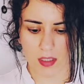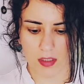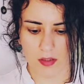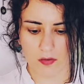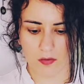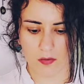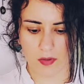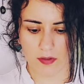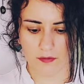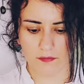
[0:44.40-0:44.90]

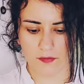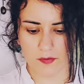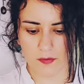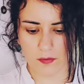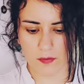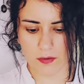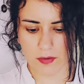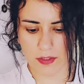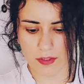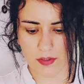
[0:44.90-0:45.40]
Queen of
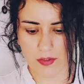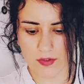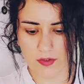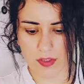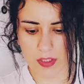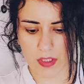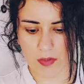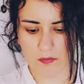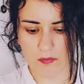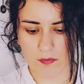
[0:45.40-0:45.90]
Swords
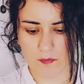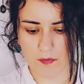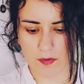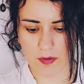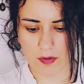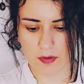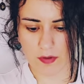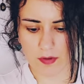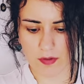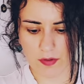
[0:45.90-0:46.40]
in
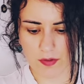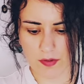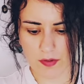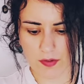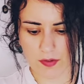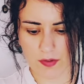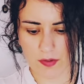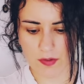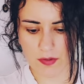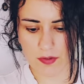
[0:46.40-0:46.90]

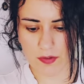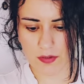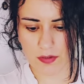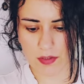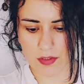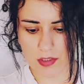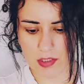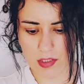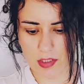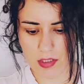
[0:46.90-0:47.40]

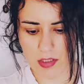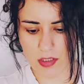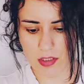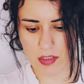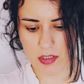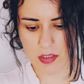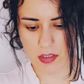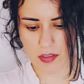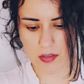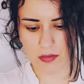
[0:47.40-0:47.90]
reverse.
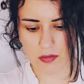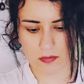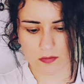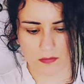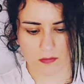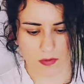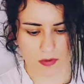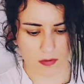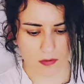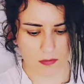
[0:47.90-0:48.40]

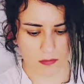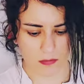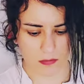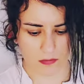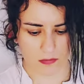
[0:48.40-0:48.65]
Whoa.